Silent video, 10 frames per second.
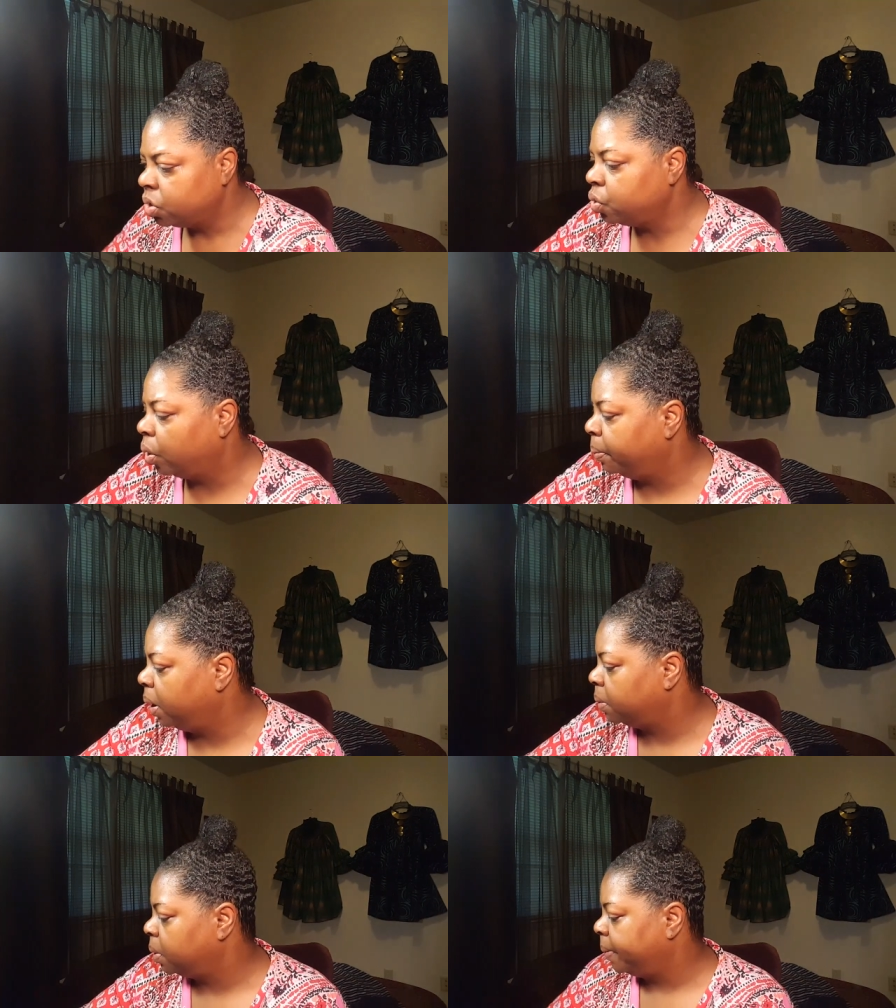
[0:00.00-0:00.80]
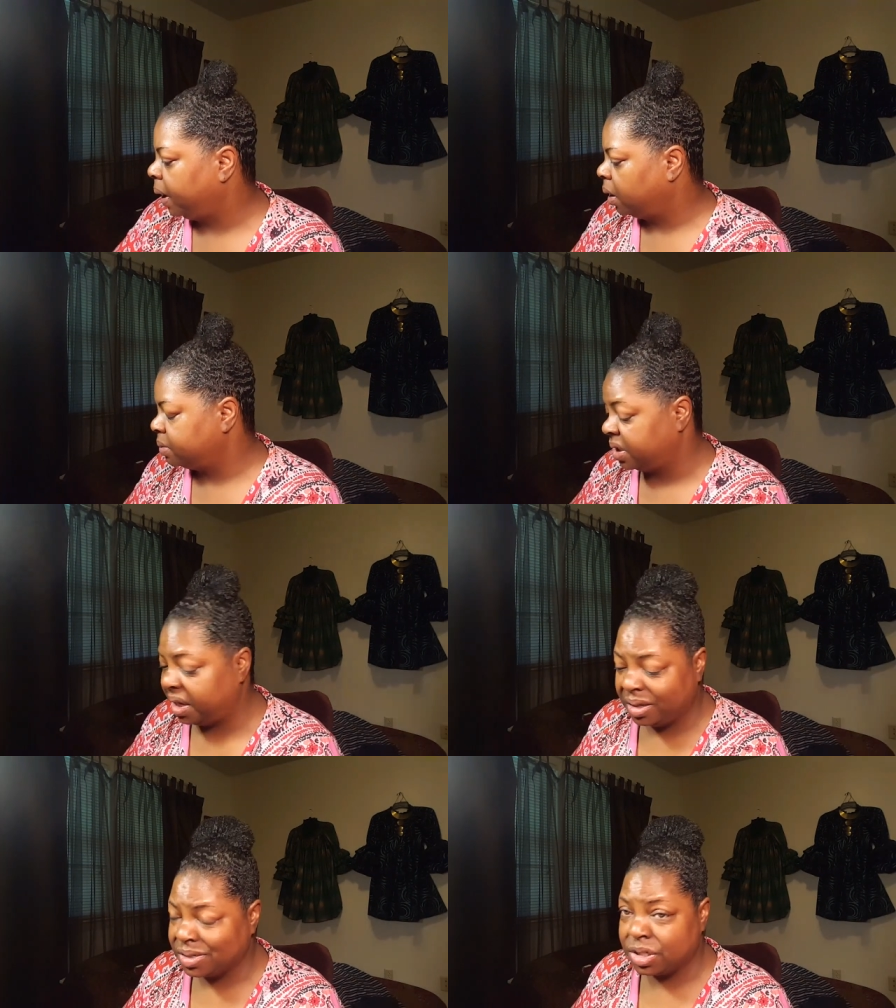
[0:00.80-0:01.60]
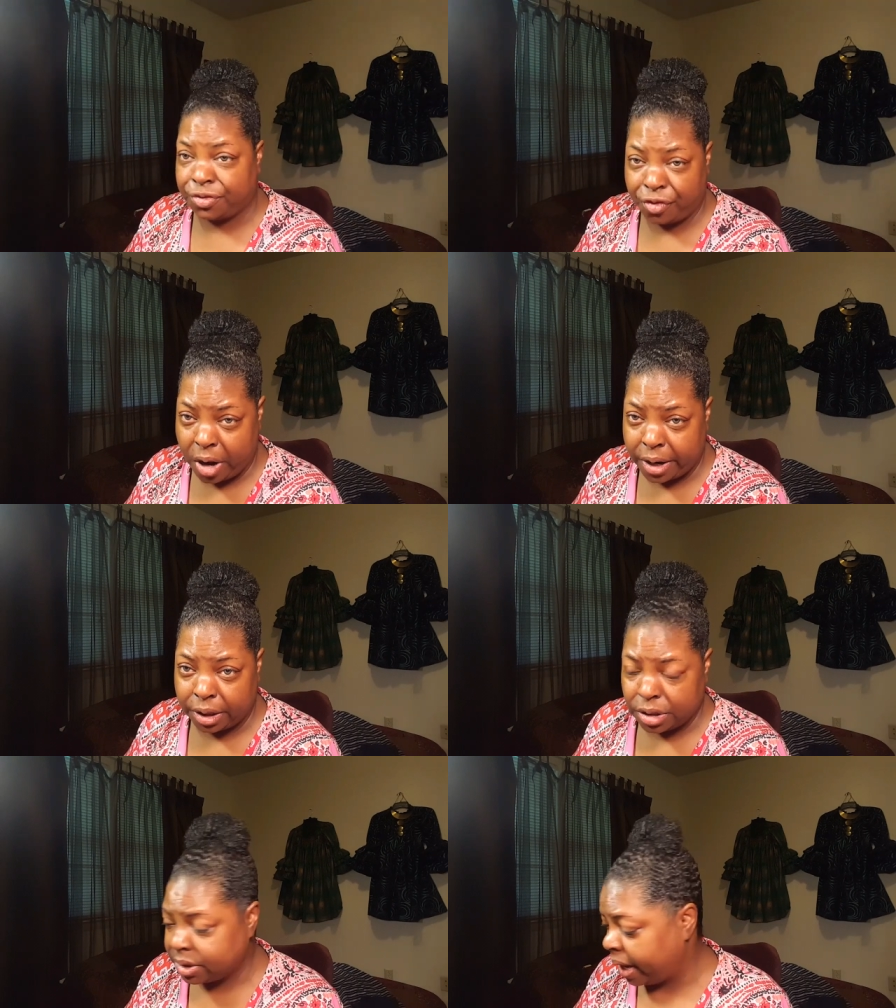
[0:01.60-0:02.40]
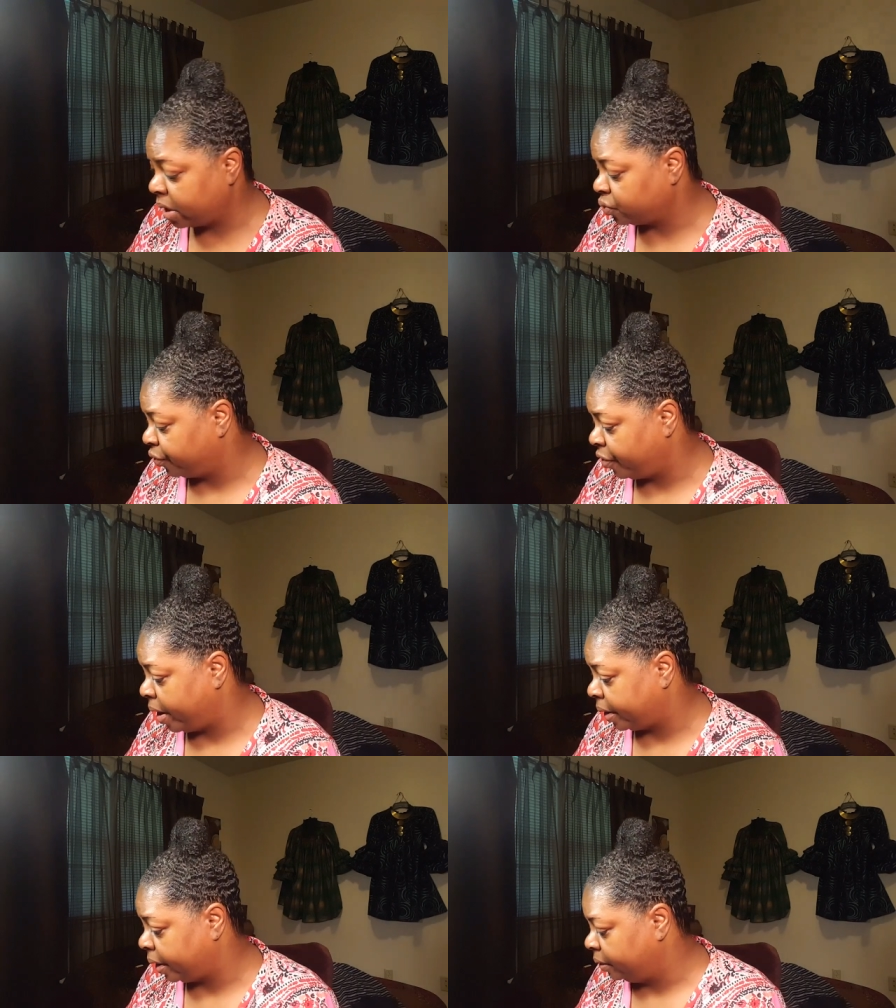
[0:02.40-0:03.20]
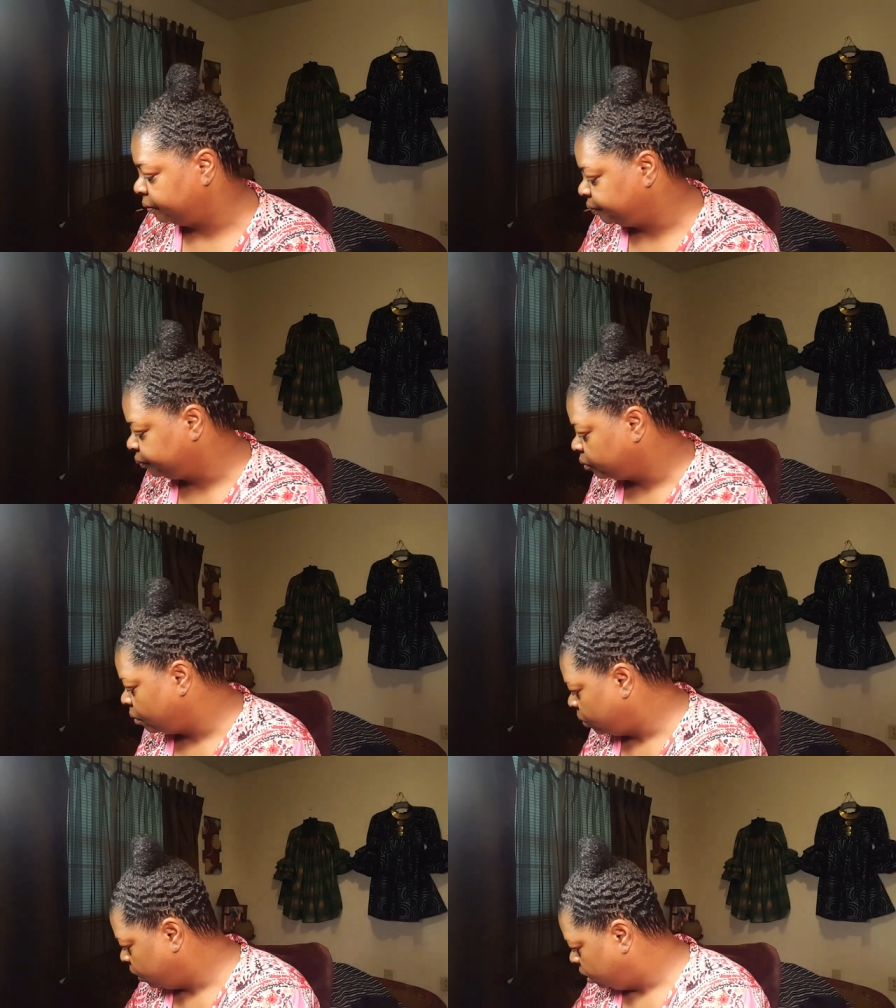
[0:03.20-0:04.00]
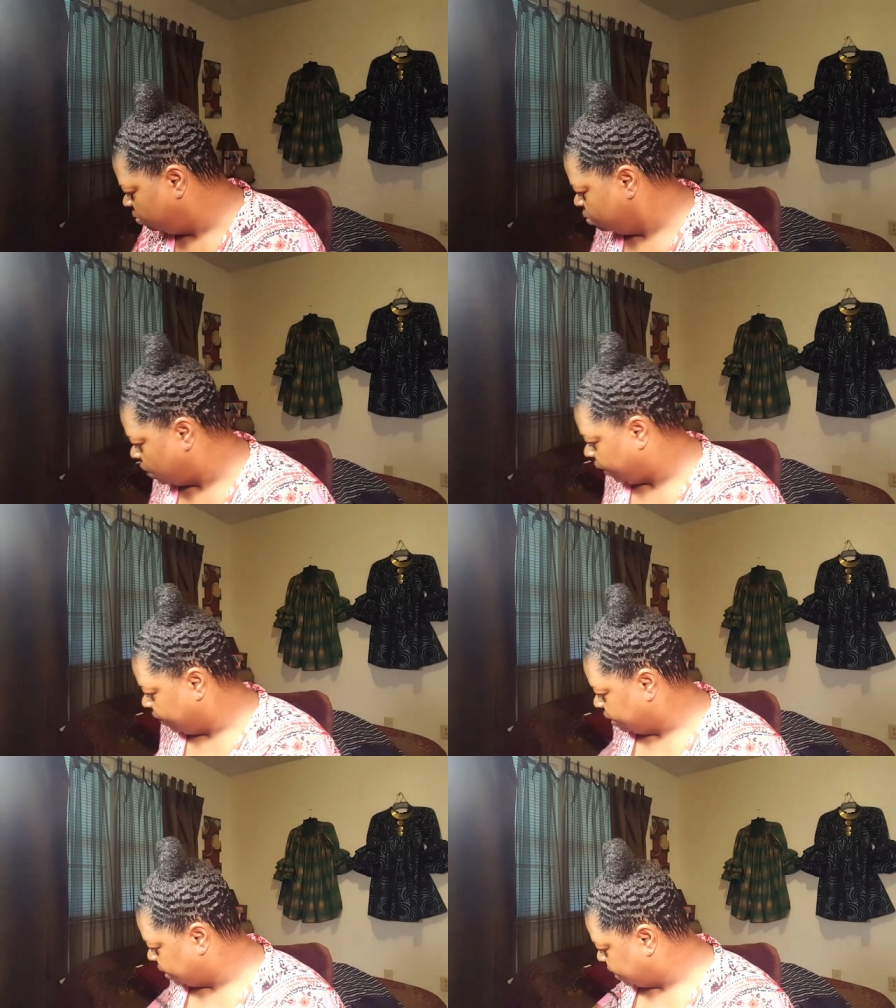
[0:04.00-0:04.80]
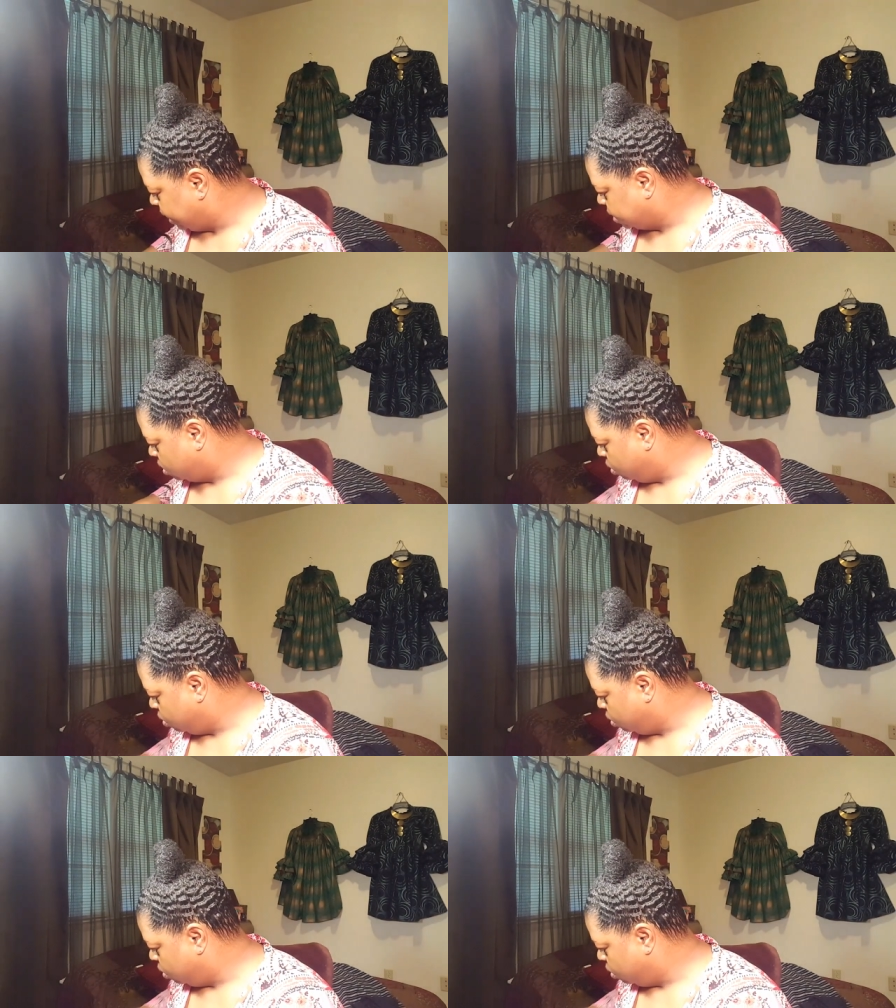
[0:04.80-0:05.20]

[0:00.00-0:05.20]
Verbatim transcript: Doing minimal makeup today because it's Friday. It's casual Friday. I think today is